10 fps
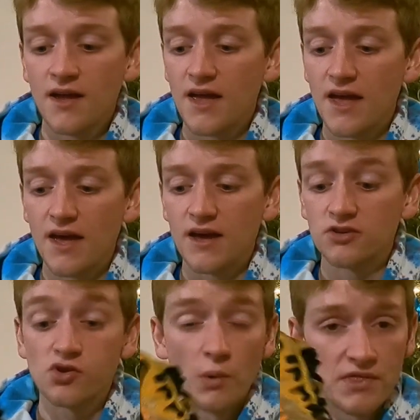
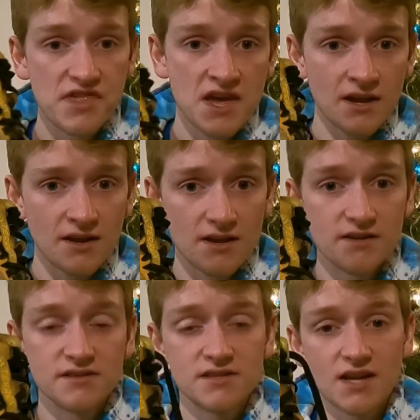And the one thing
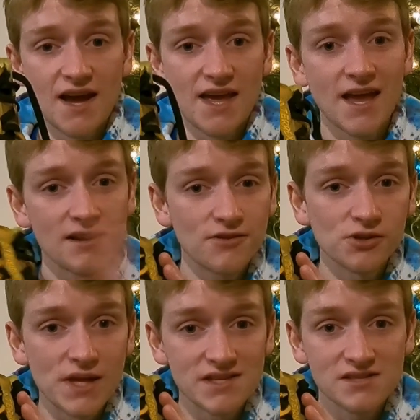is I hated the
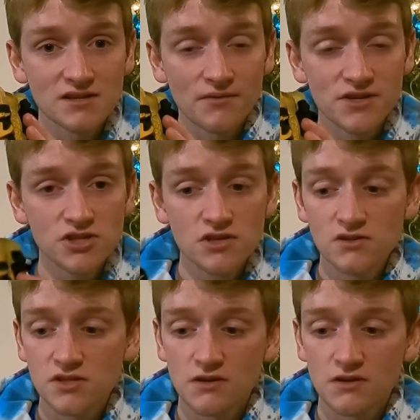laces on these shoes,